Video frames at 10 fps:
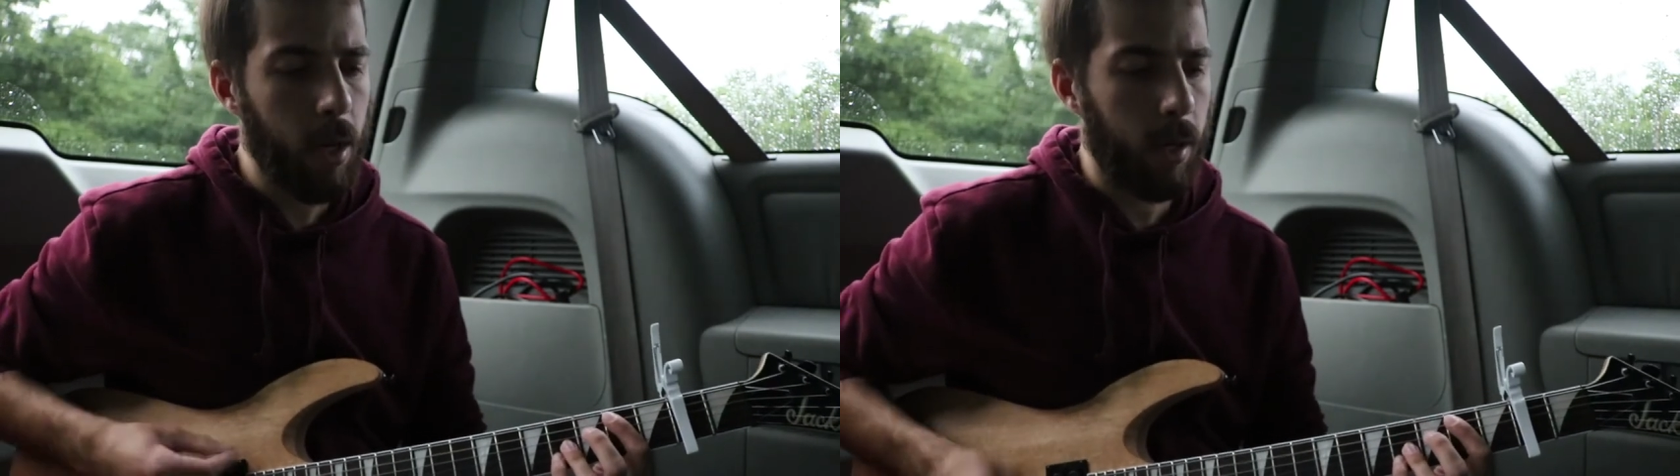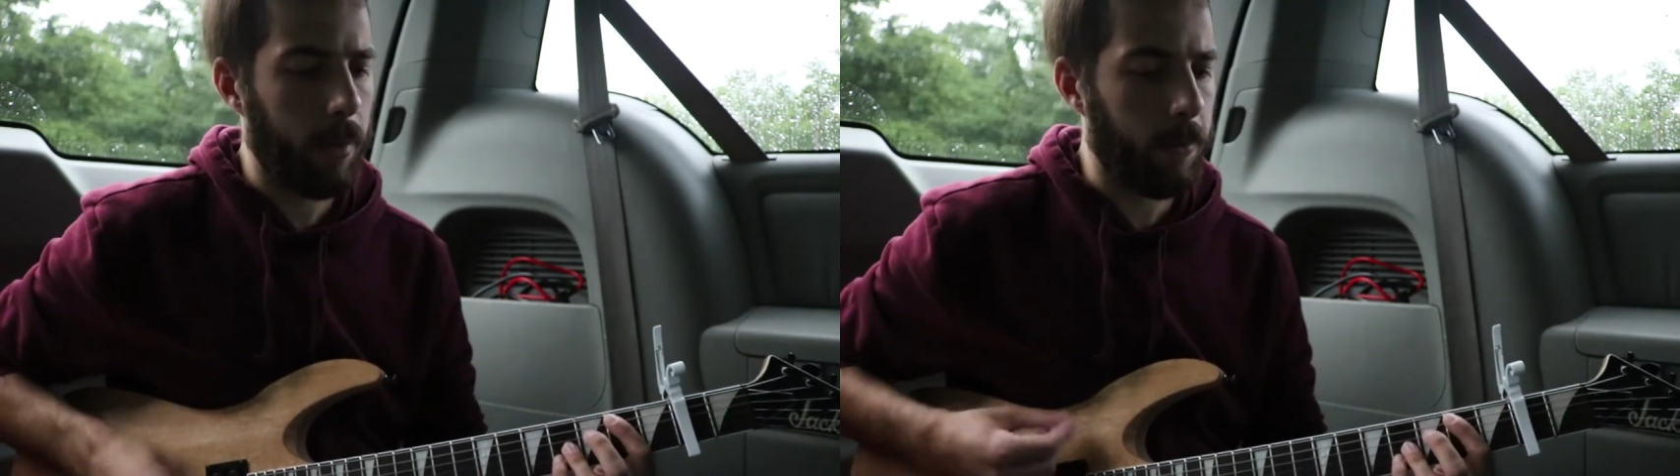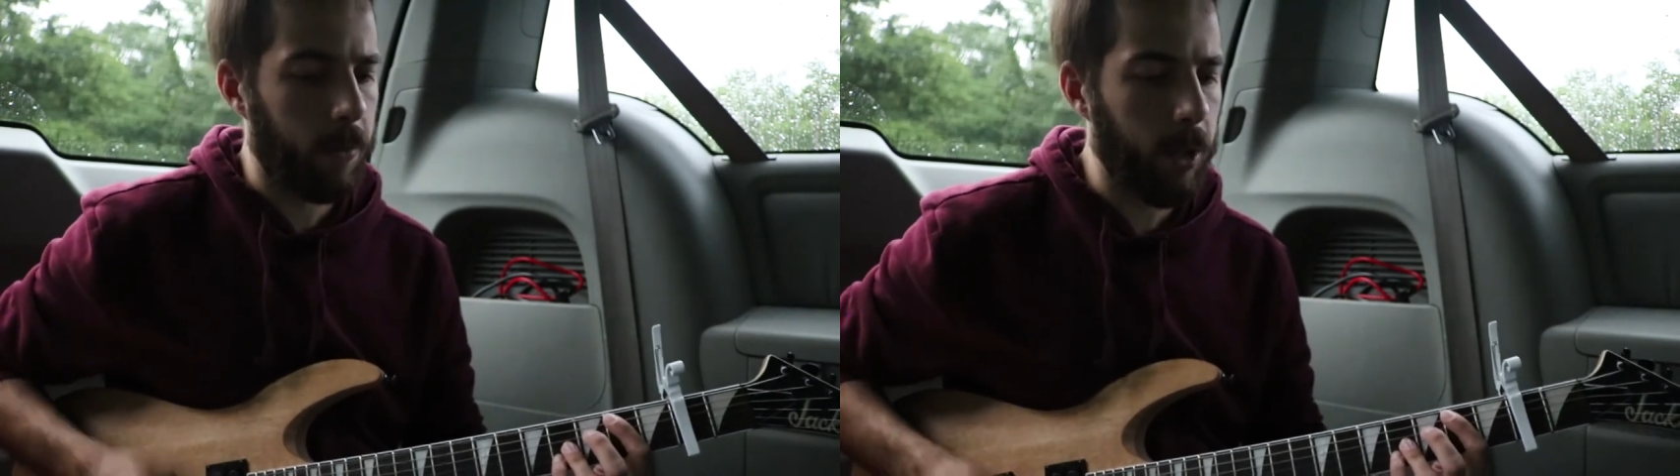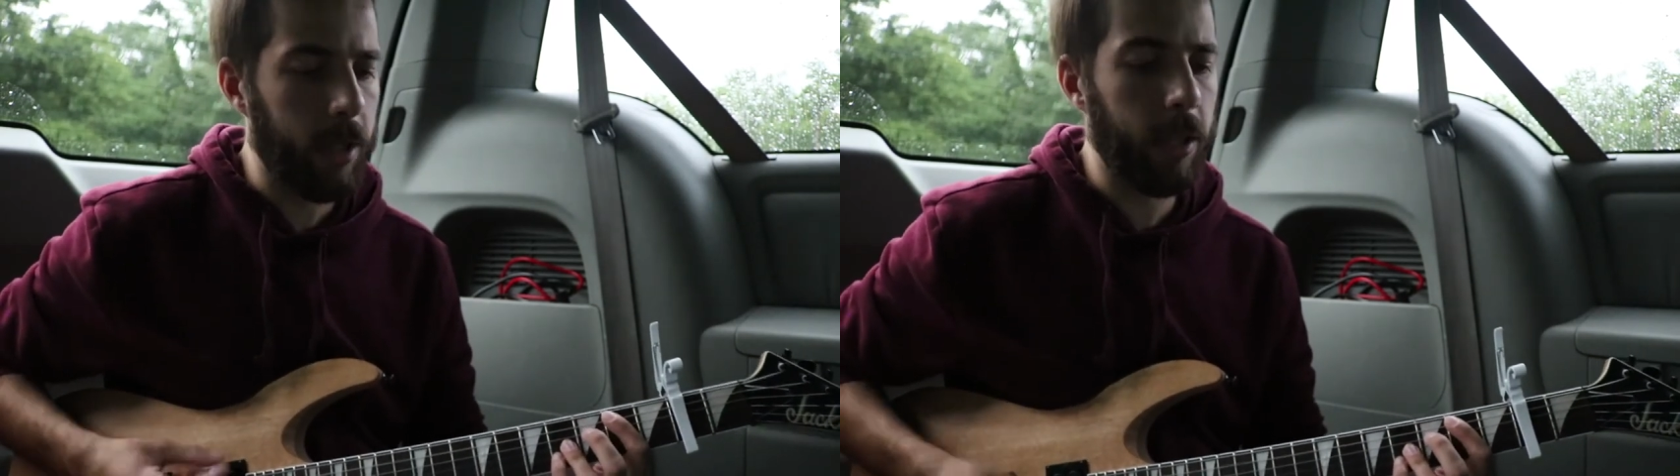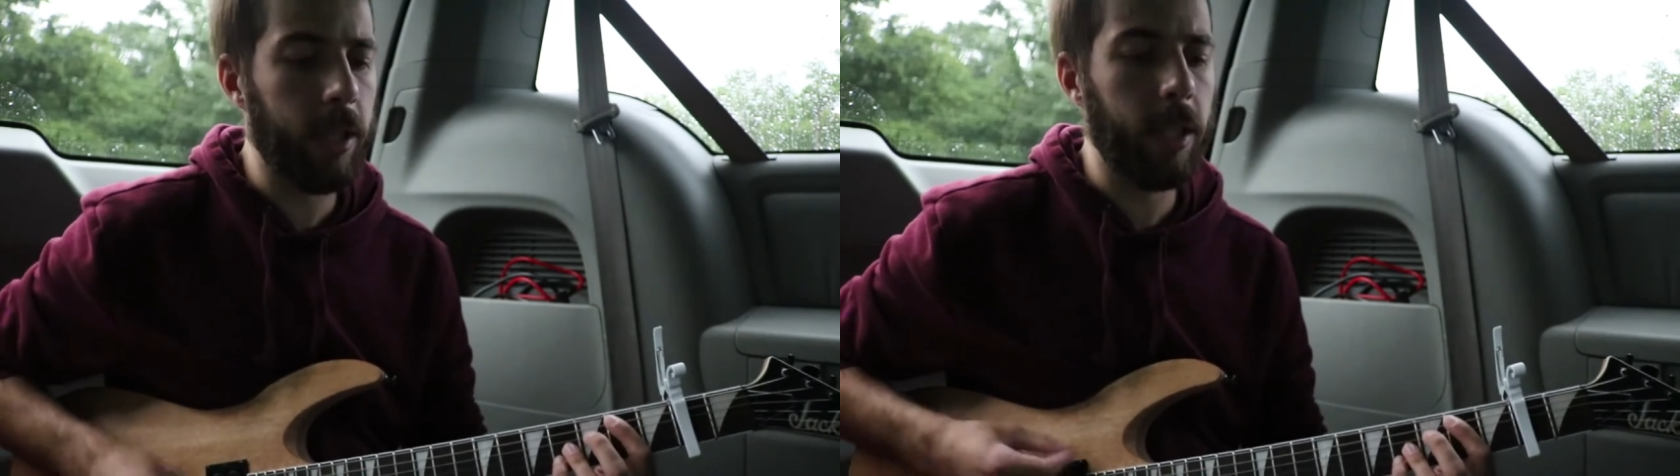I'm
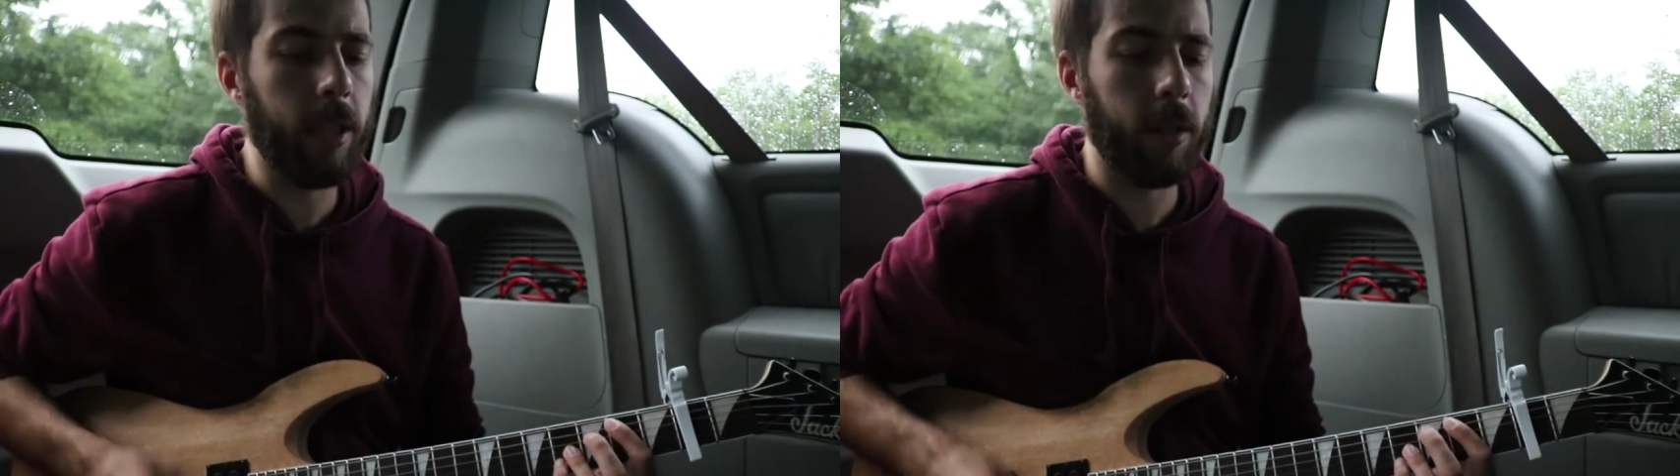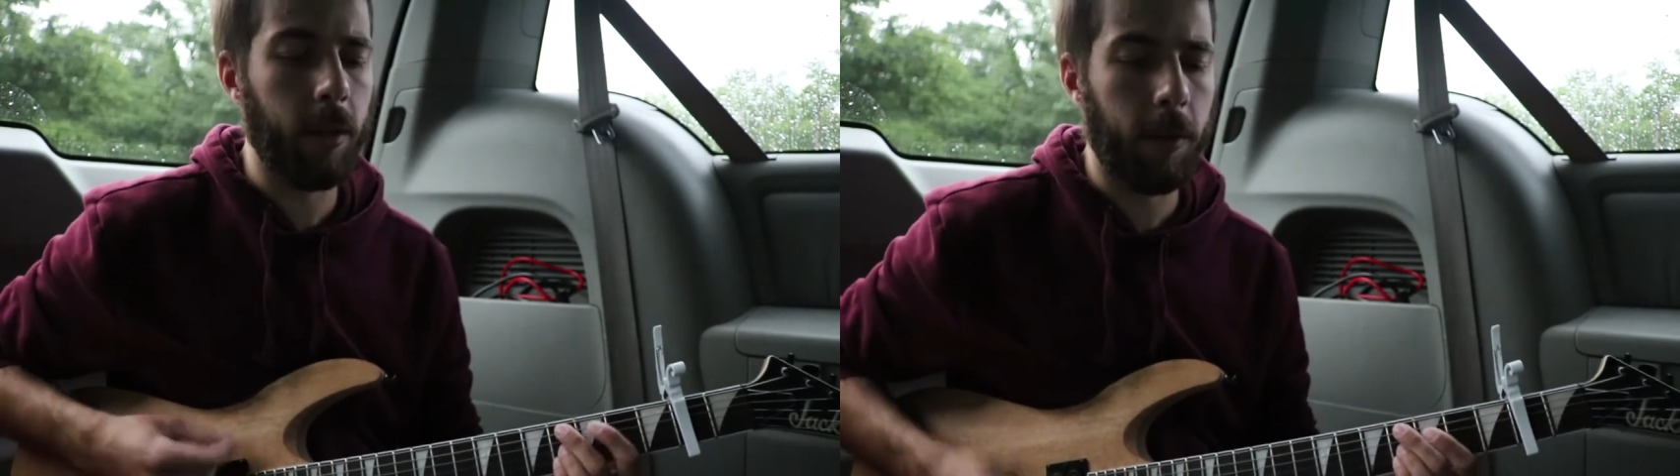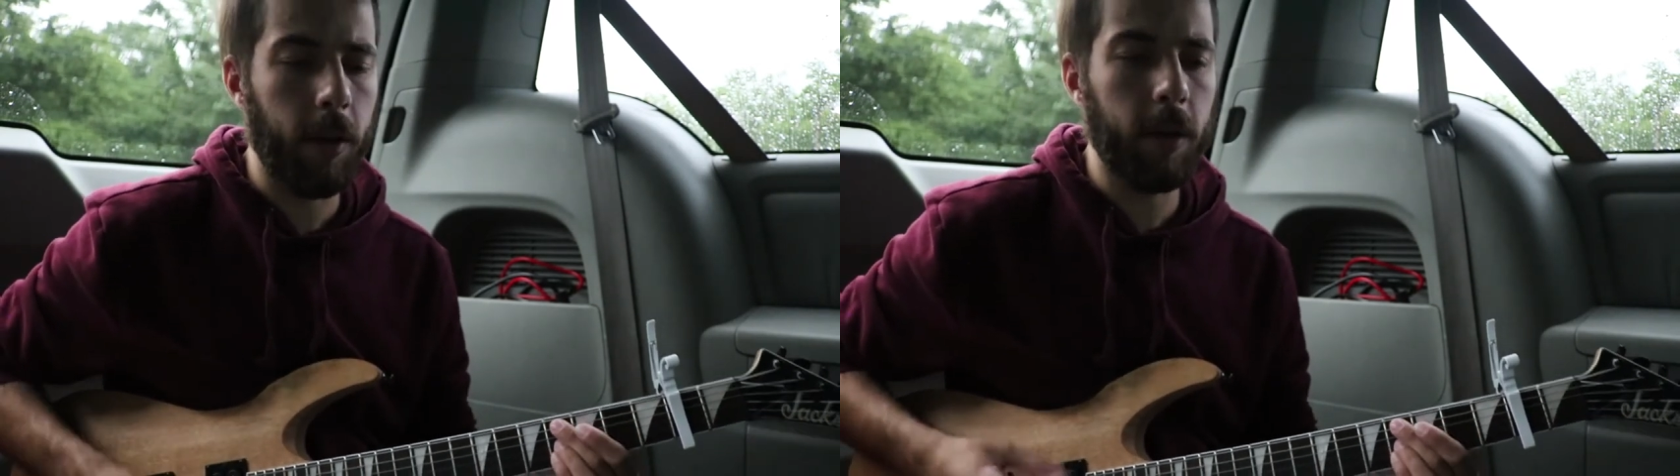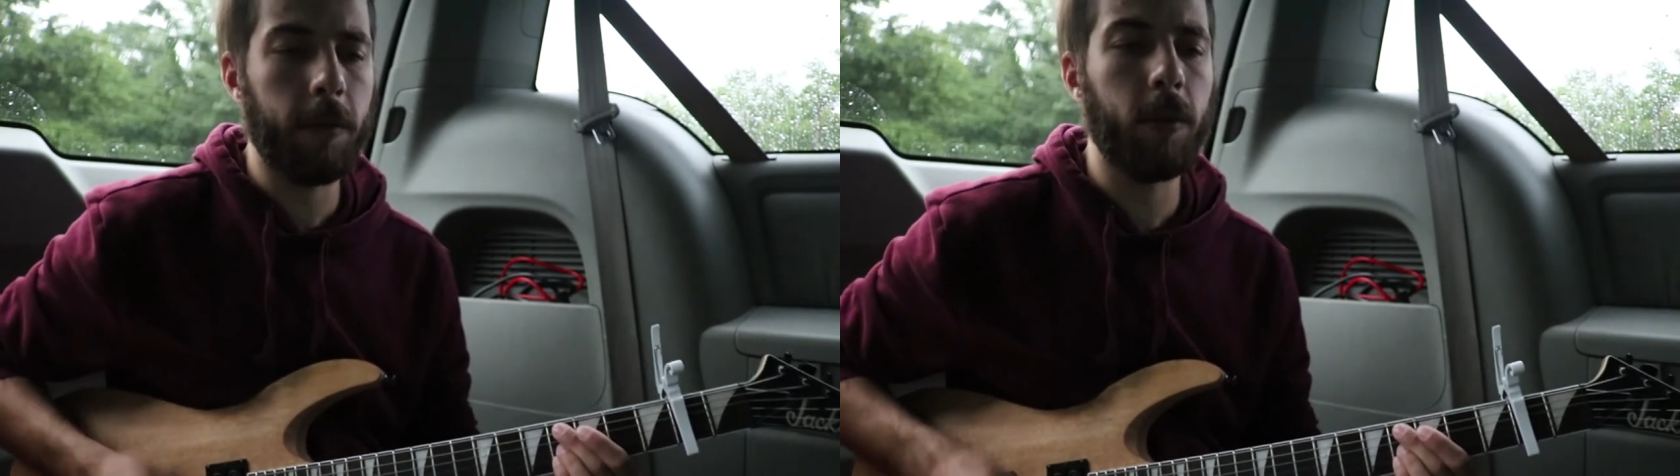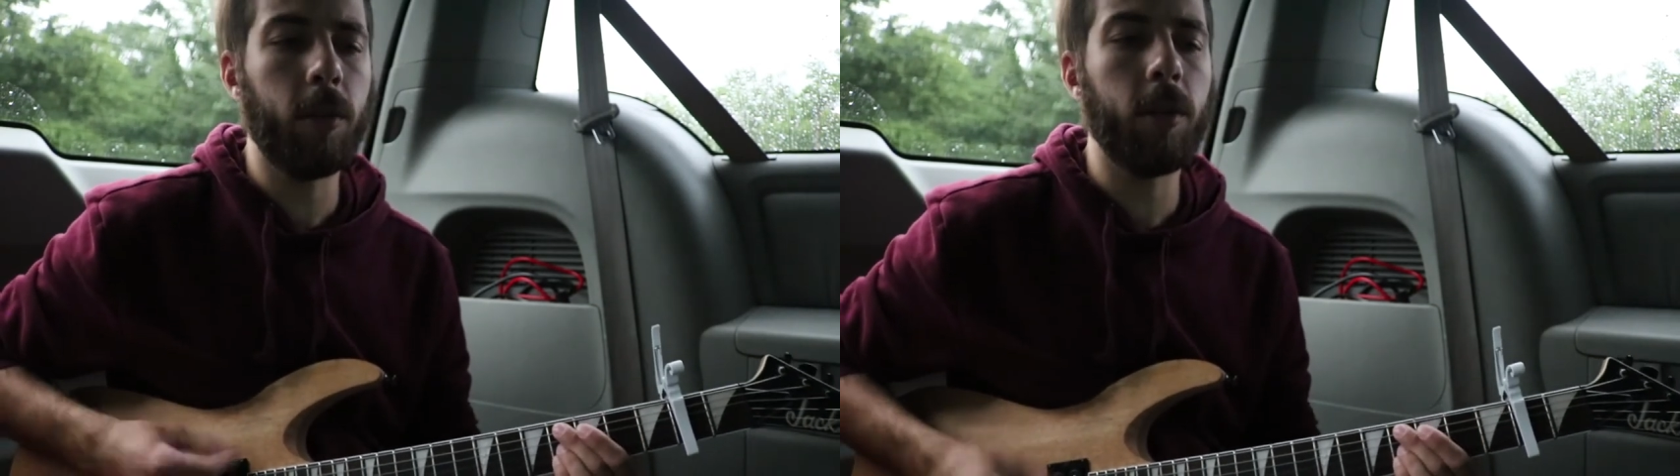friendly and
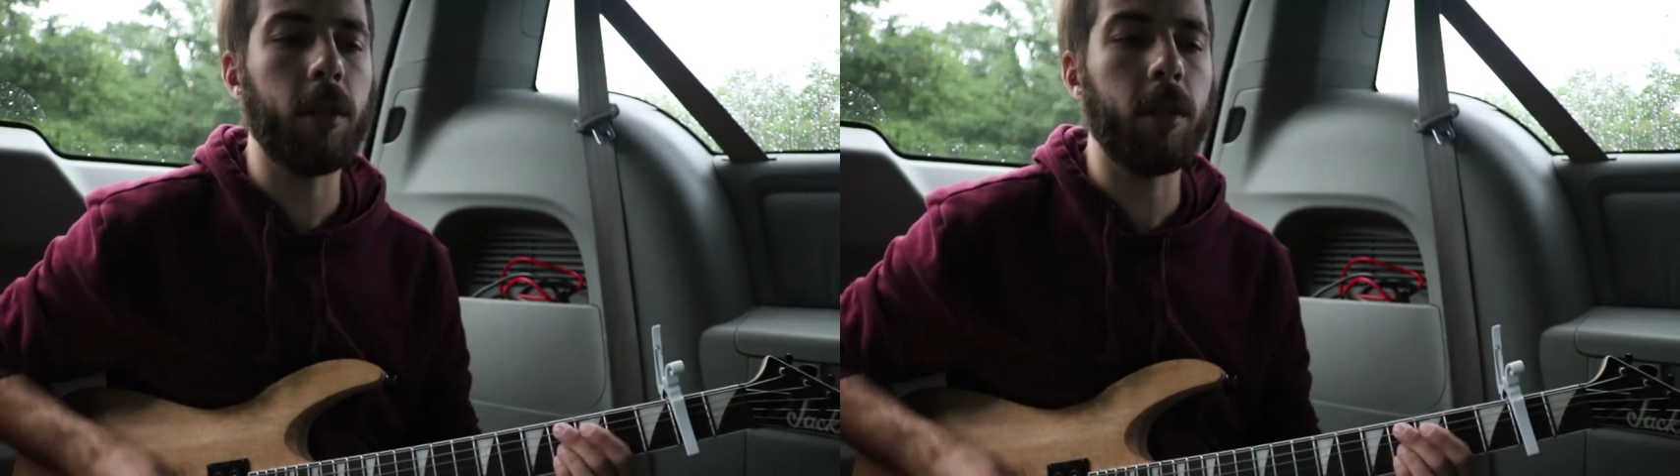thoughtful